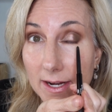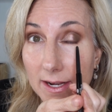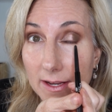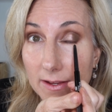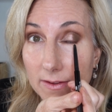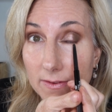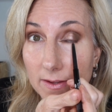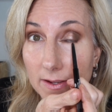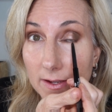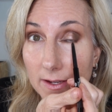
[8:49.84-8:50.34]

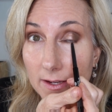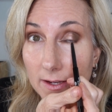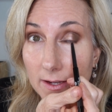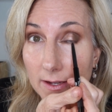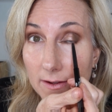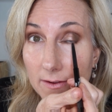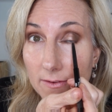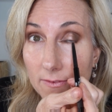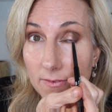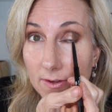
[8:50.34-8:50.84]
eyes
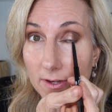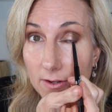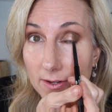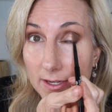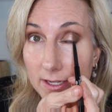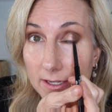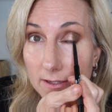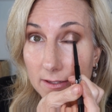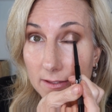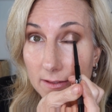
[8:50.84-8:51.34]
very
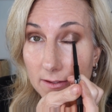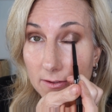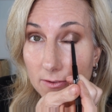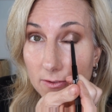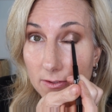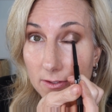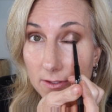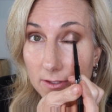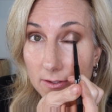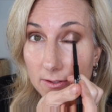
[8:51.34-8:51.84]

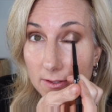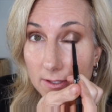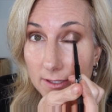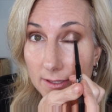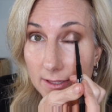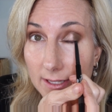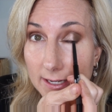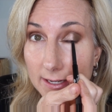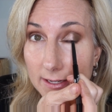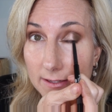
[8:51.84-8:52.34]
close to the
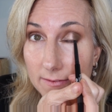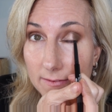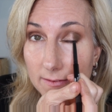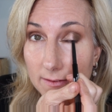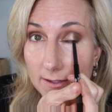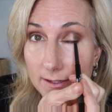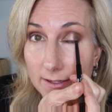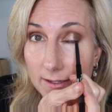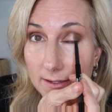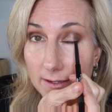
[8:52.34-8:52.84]
lash
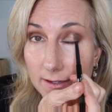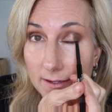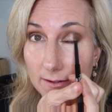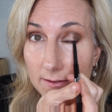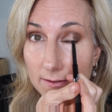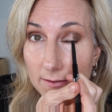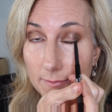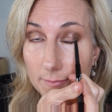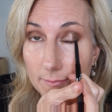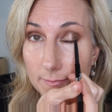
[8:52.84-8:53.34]
line
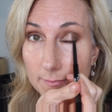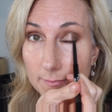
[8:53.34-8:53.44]
here.